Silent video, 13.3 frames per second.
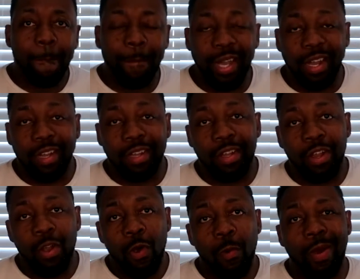But
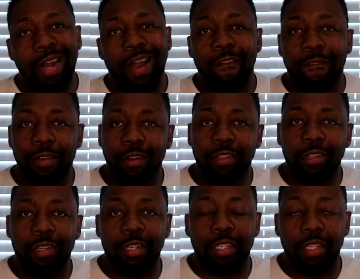without
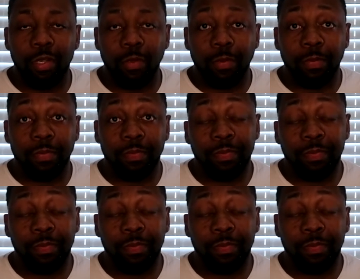further ado,